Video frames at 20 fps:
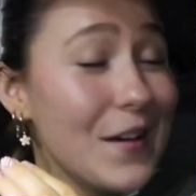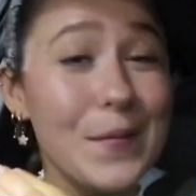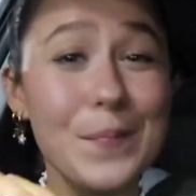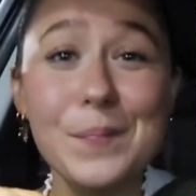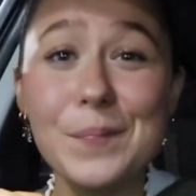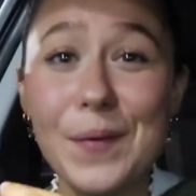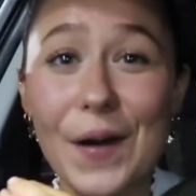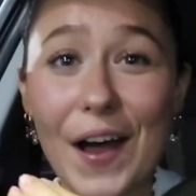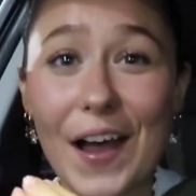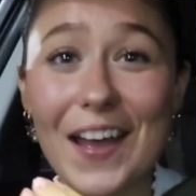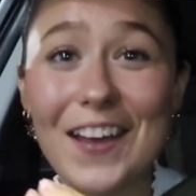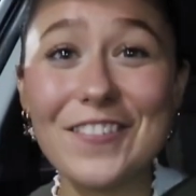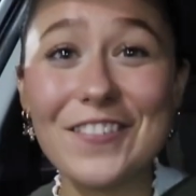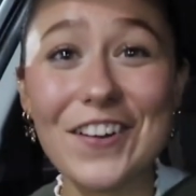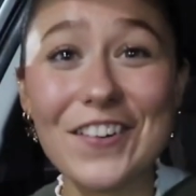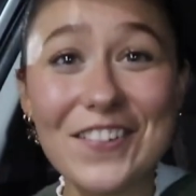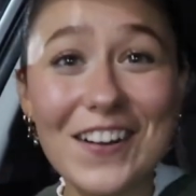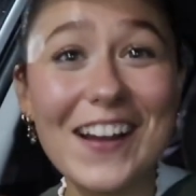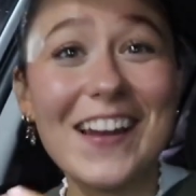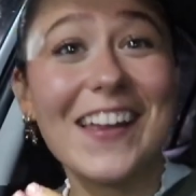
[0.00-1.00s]
But
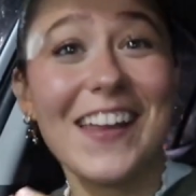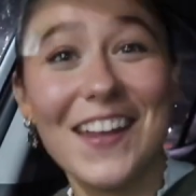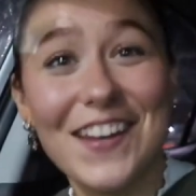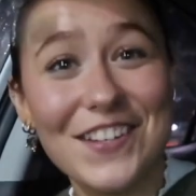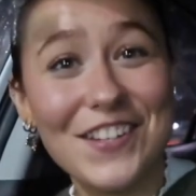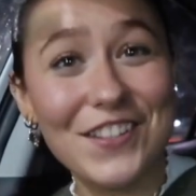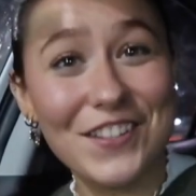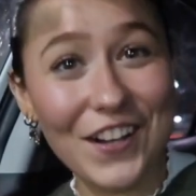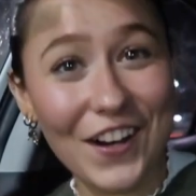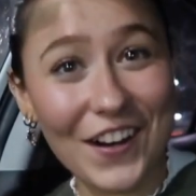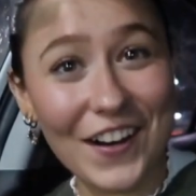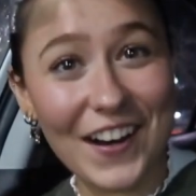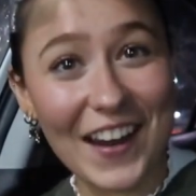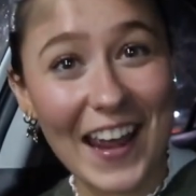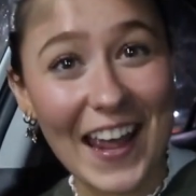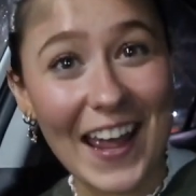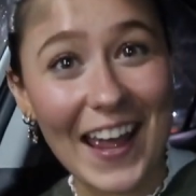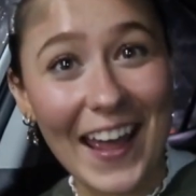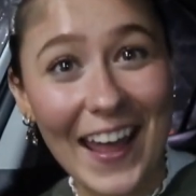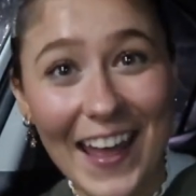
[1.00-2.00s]
we're running into
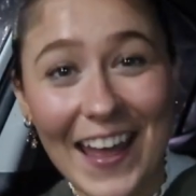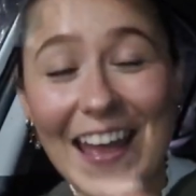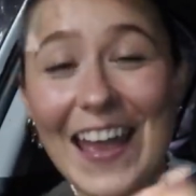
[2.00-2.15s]
Target.